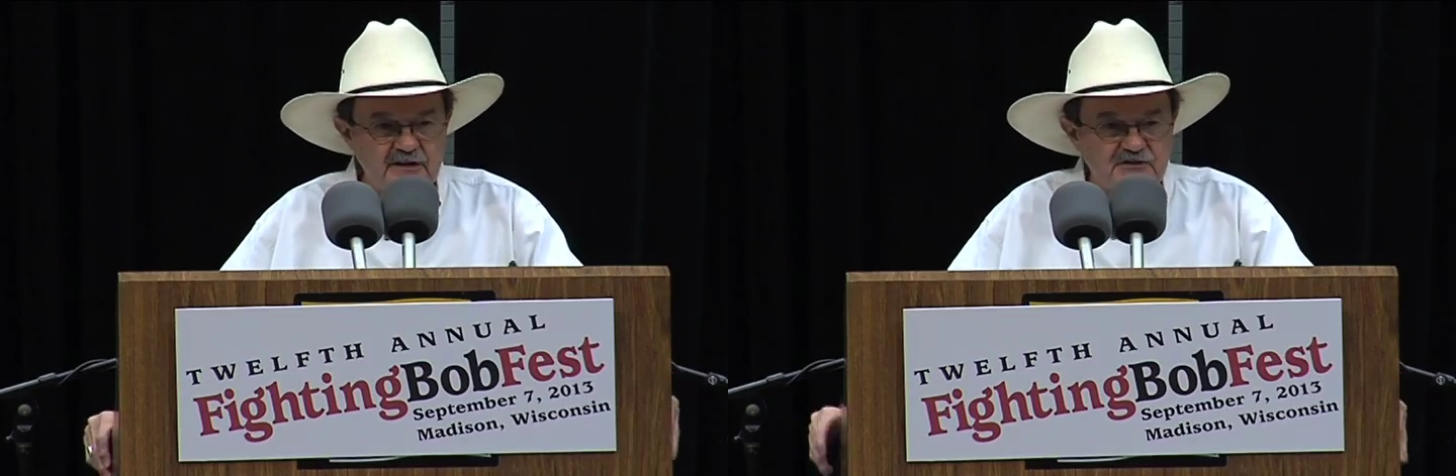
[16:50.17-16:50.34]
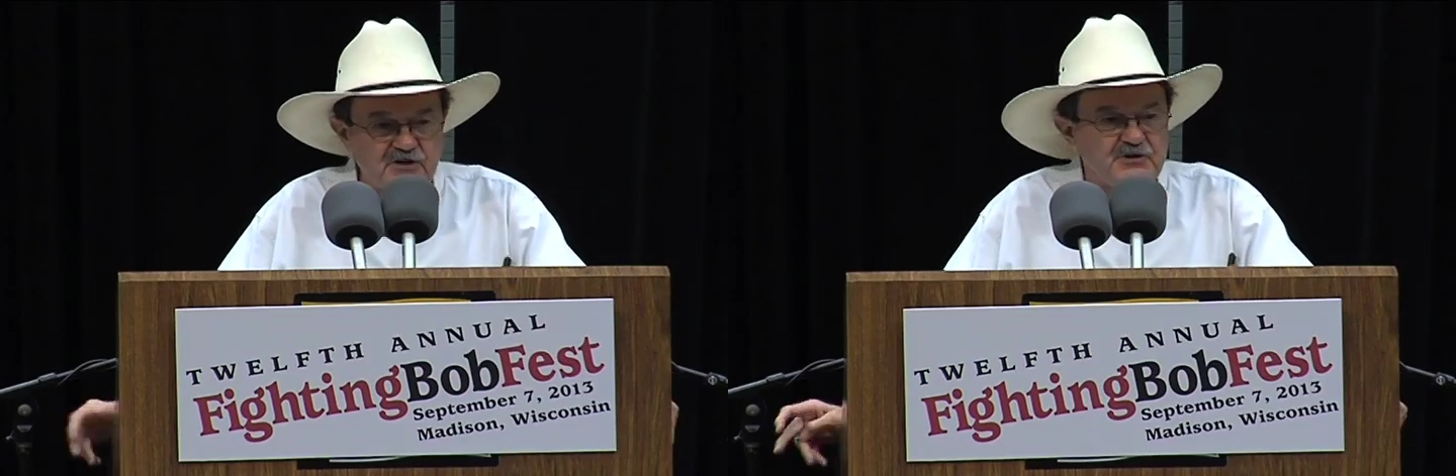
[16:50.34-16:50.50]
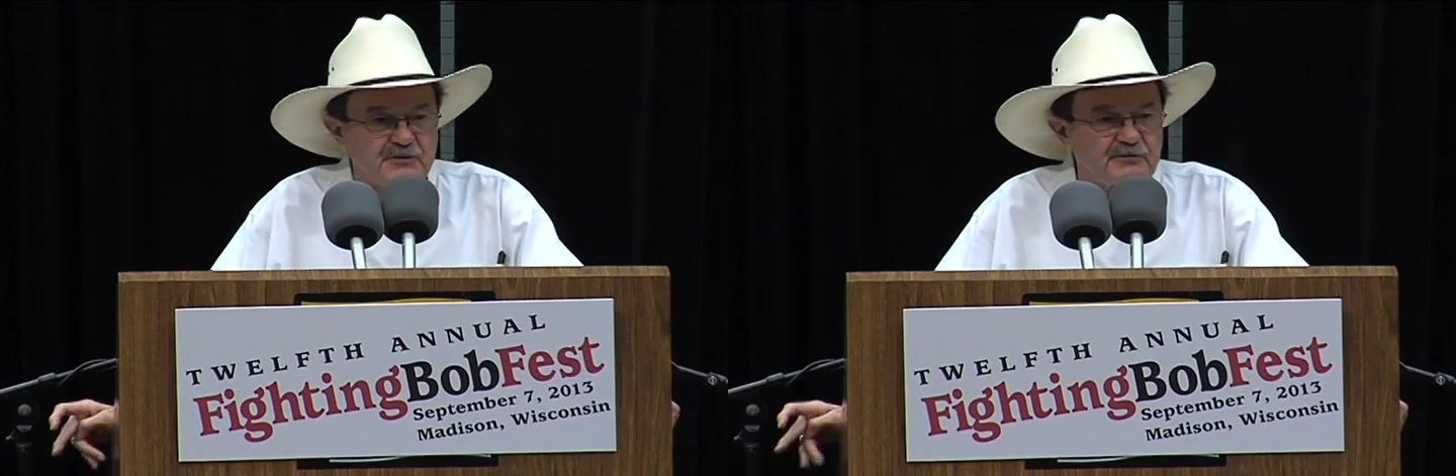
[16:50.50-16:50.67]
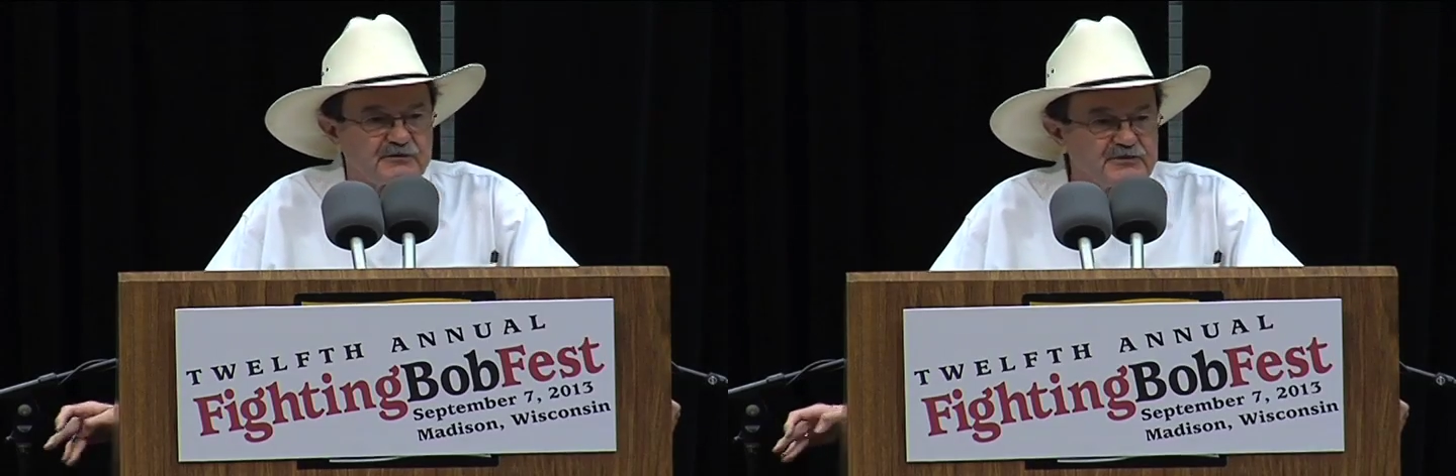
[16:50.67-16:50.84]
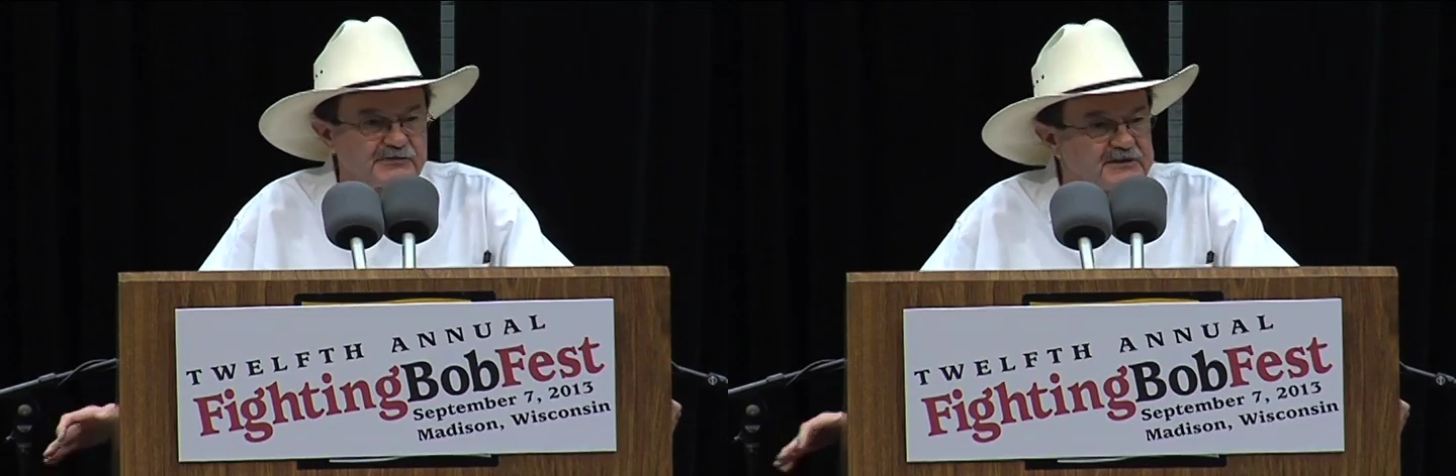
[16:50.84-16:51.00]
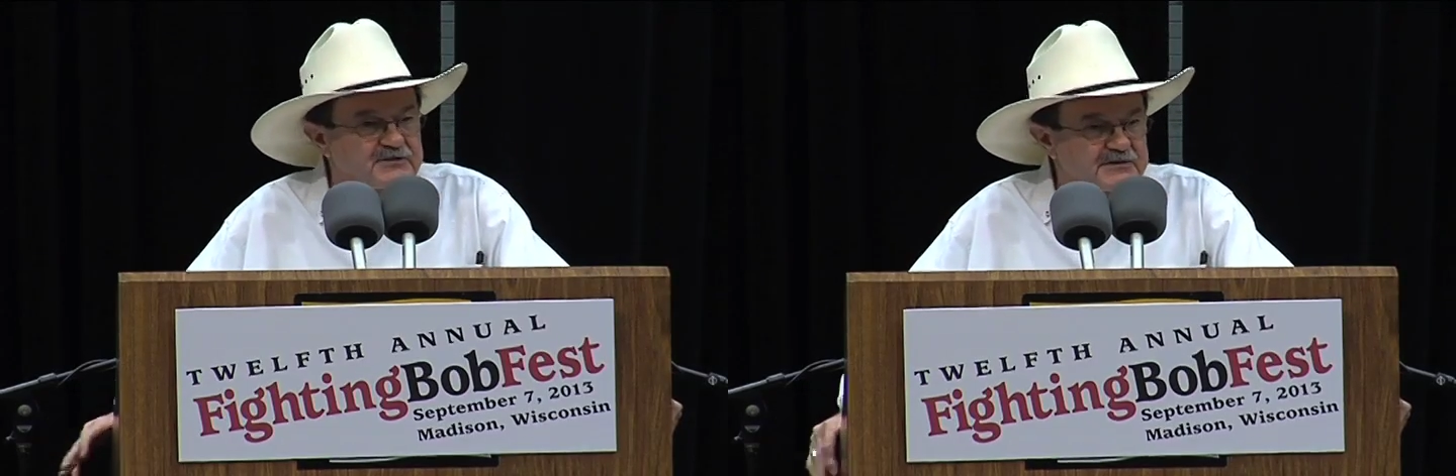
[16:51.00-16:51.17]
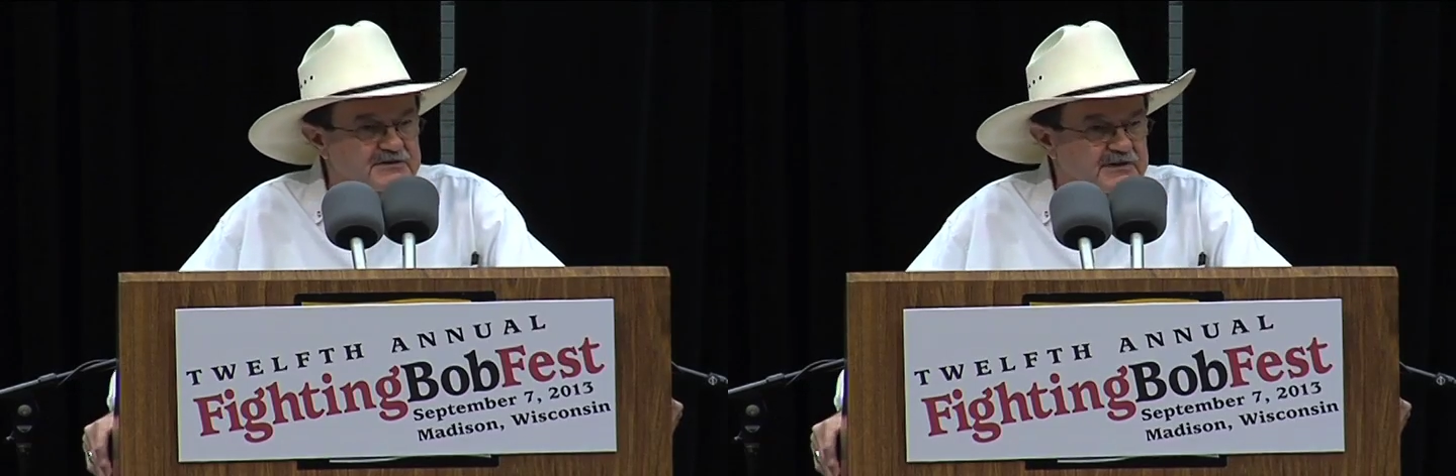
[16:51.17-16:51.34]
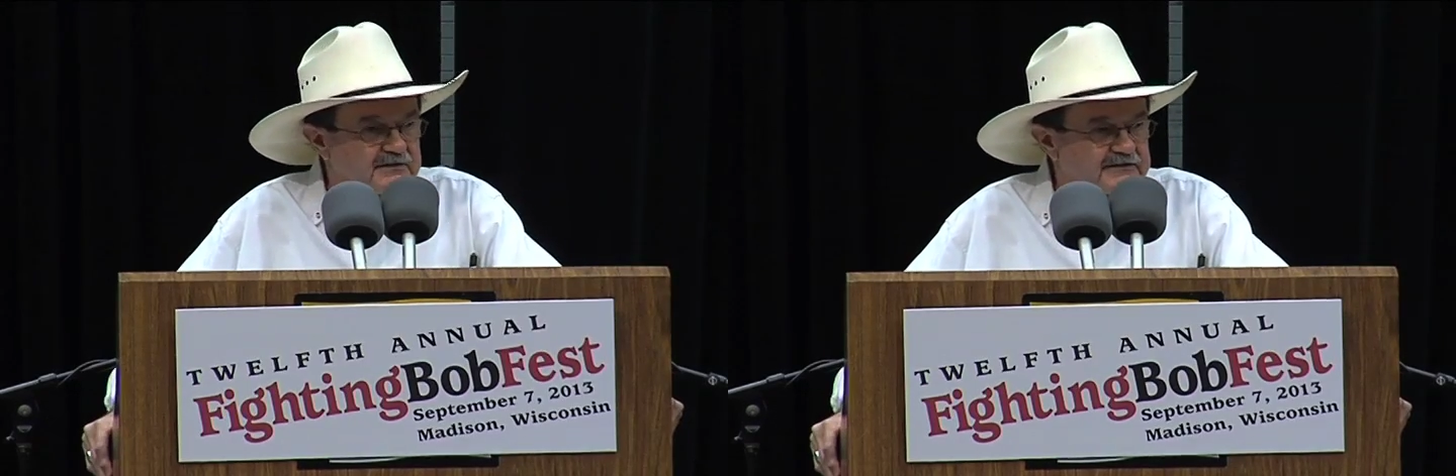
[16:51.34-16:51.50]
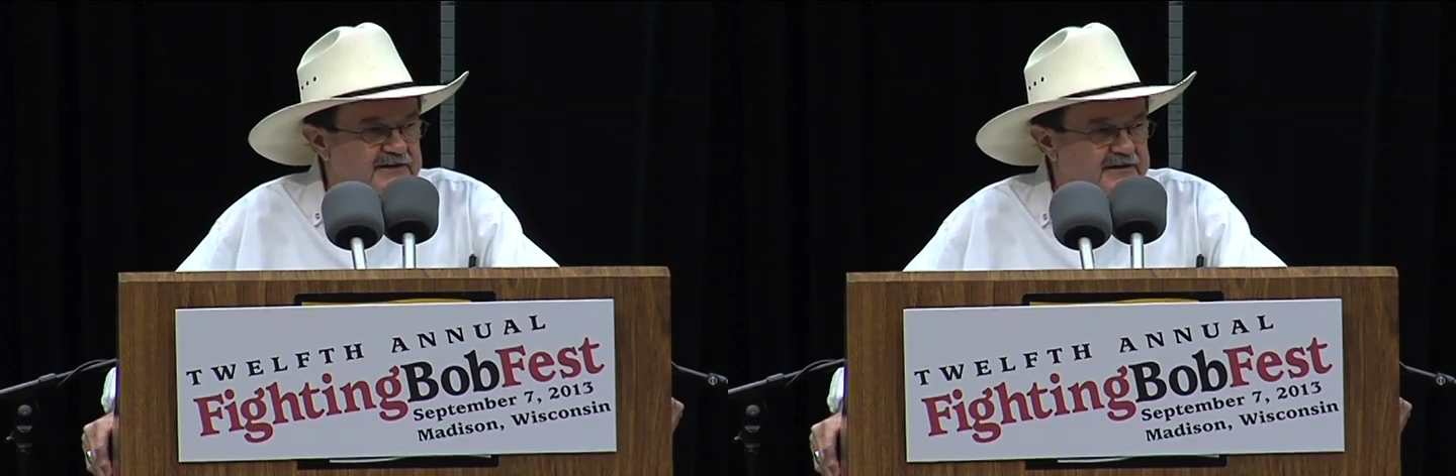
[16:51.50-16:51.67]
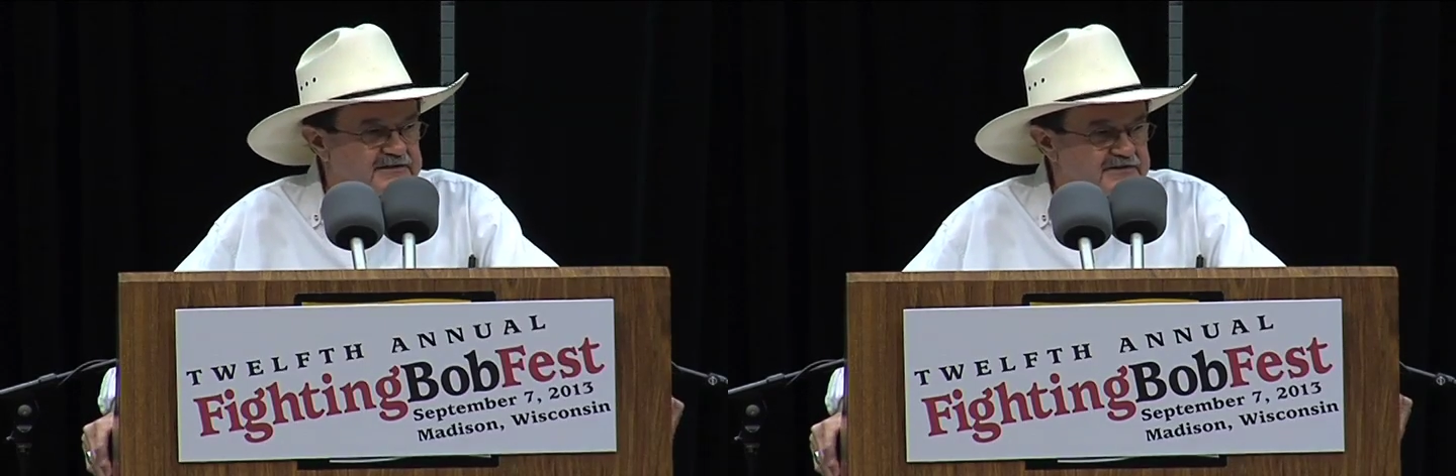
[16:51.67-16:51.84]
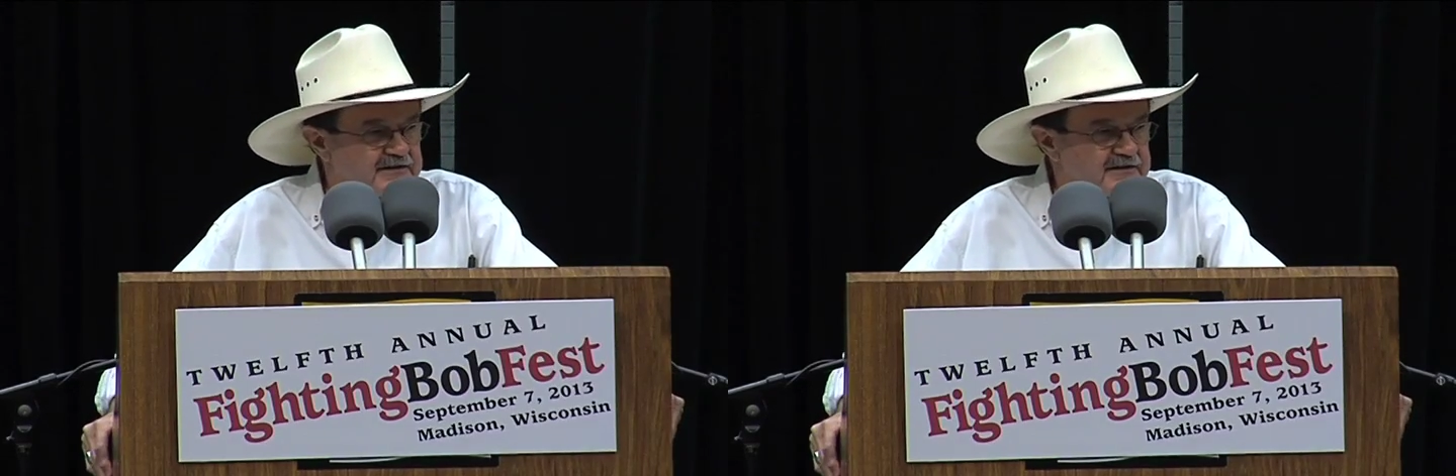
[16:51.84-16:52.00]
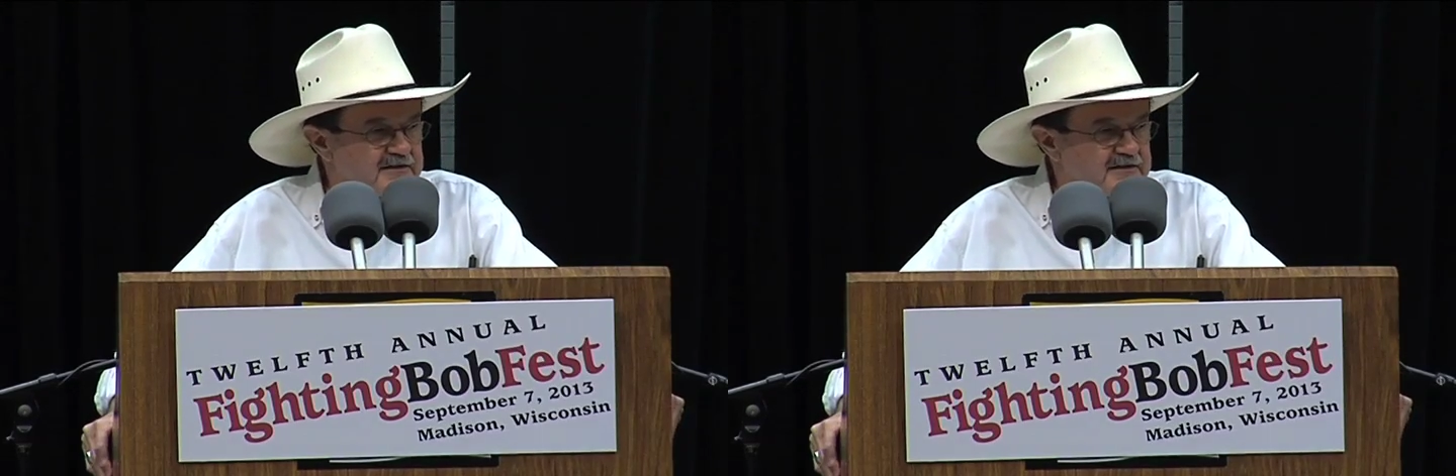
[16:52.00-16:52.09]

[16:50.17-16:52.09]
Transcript: additional restrictions on this.